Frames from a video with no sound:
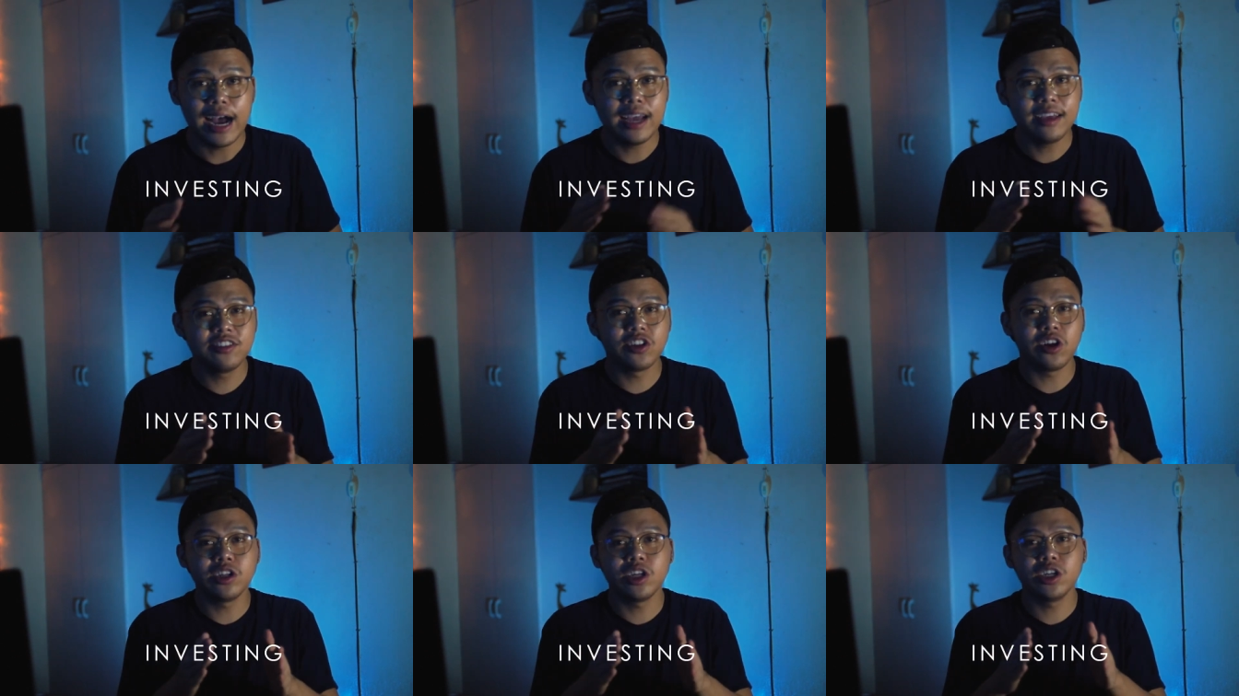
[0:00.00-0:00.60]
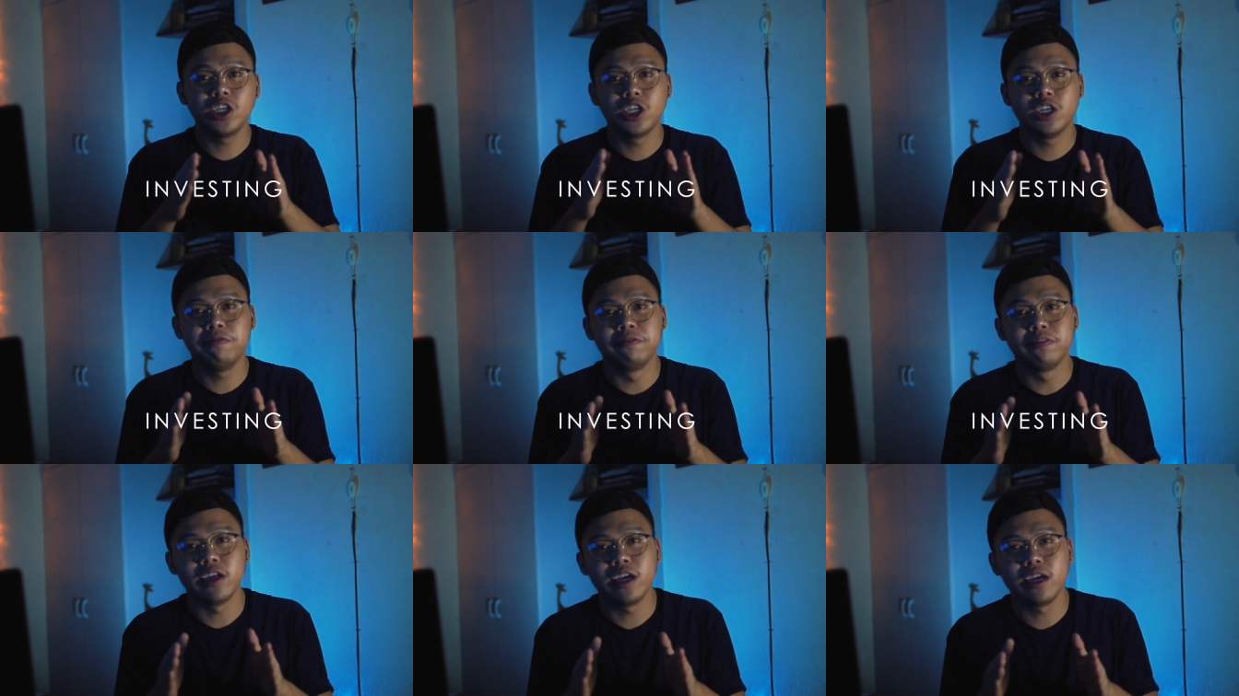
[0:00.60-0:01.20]
I started
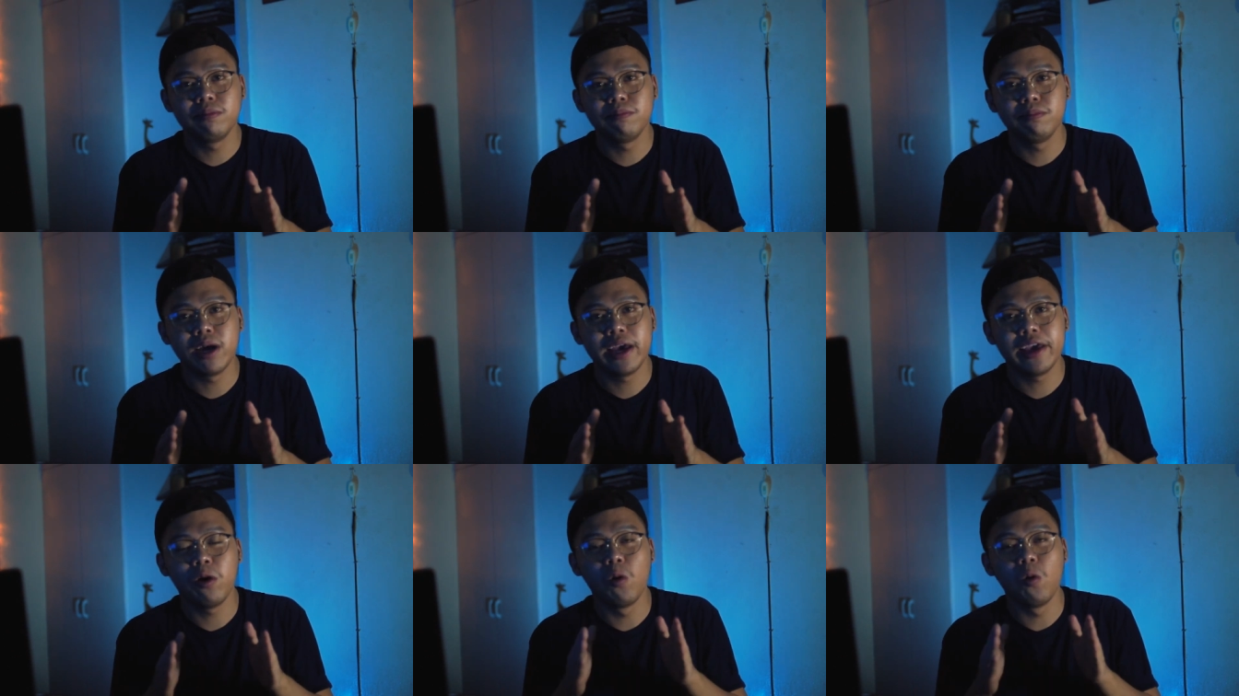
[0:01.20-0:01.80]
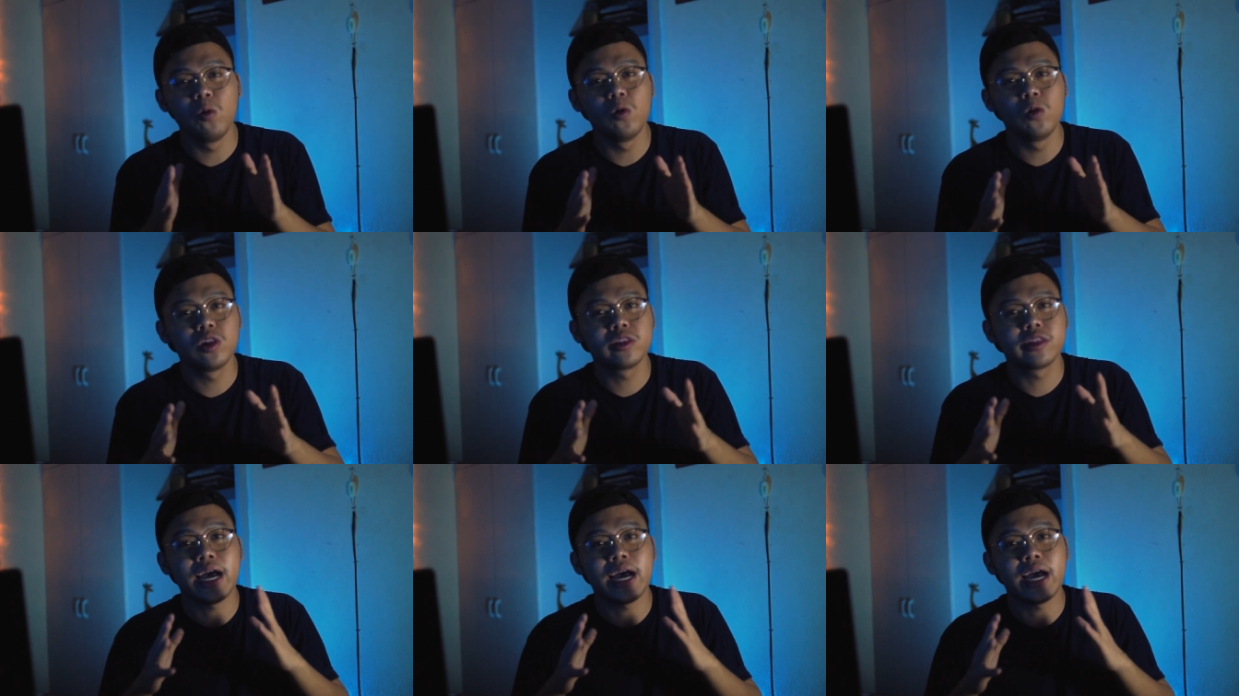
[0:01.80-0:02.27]
shifting my whole